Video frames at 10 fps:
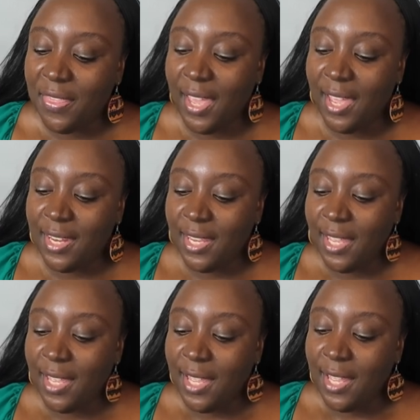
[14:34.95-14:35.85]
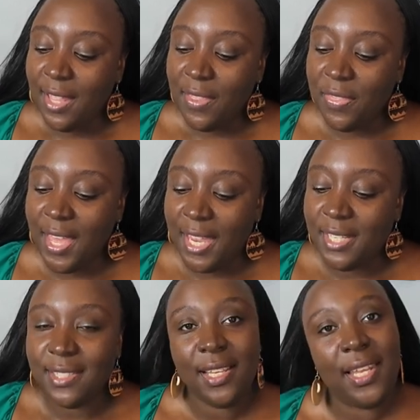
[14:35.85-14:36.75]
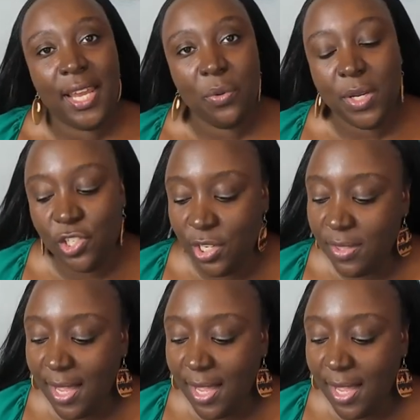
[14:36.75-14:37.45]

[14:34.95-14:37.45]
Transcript: then that is the language